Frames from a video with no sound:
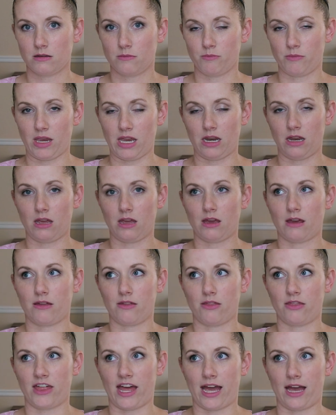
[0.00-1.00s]
meaning
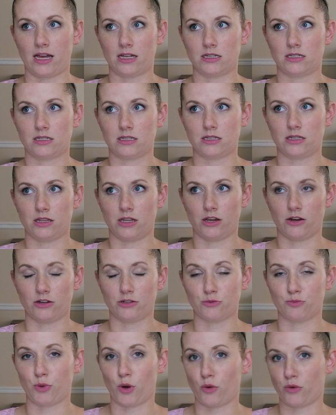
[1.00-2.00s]
that
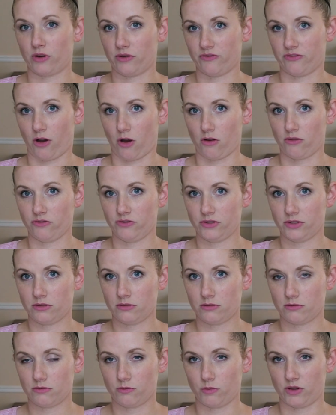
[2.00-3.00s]
there's bone involved
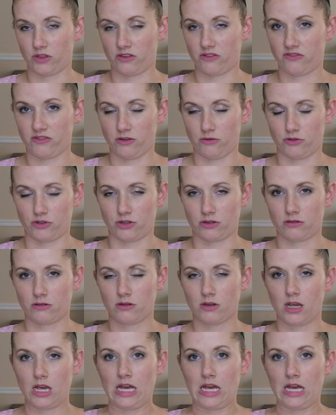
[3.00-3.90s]
with the fusion.